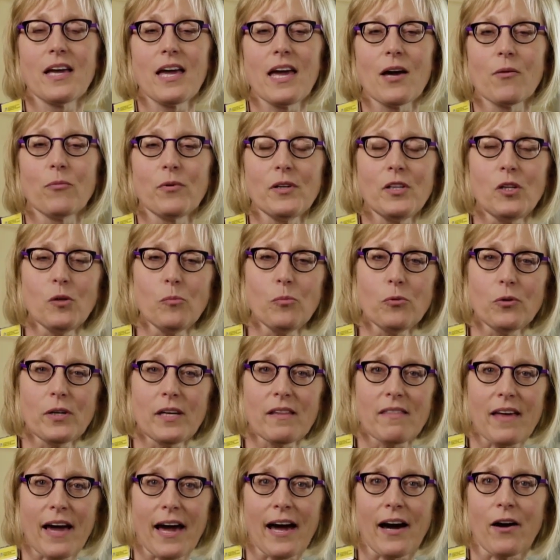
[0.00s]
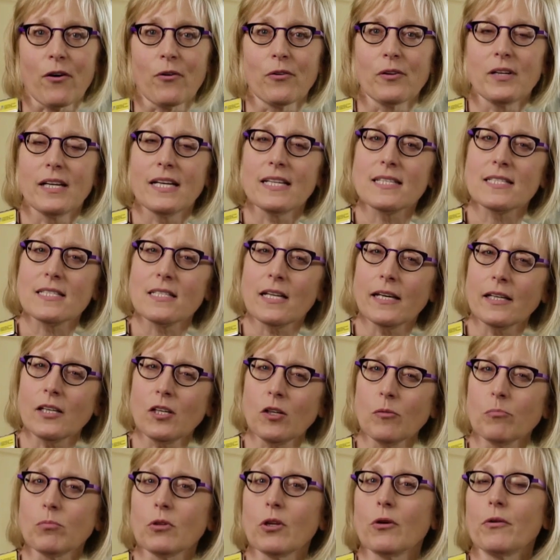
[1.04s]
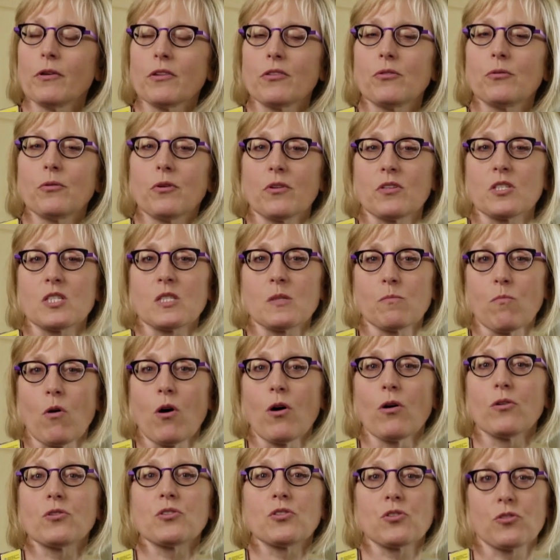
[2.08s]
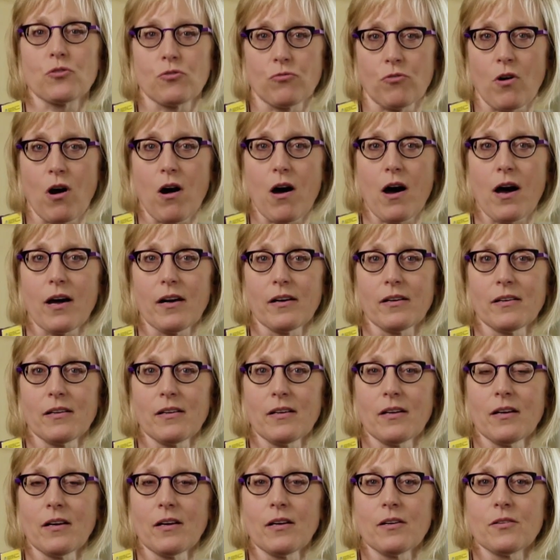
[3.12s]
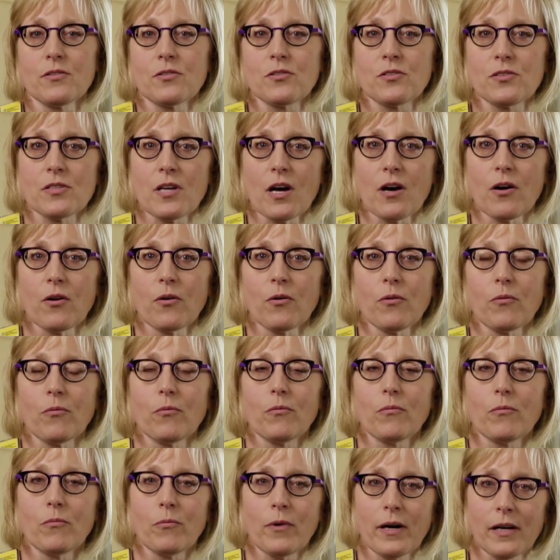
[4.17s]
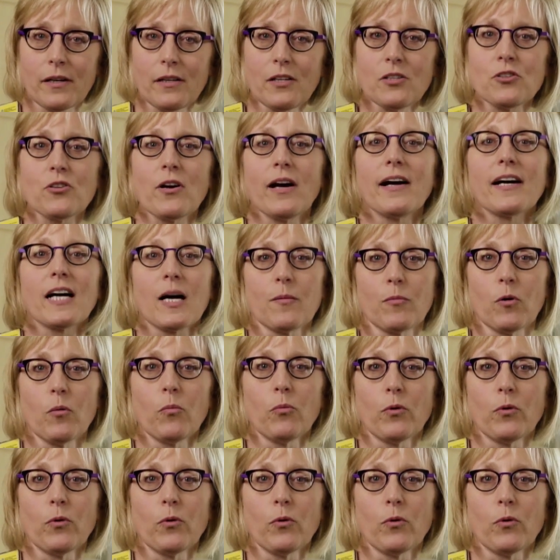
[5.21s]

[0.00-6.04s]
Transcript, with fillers: And when you breathe out, it's like you're blowing through a small straw. So why don't you try a couple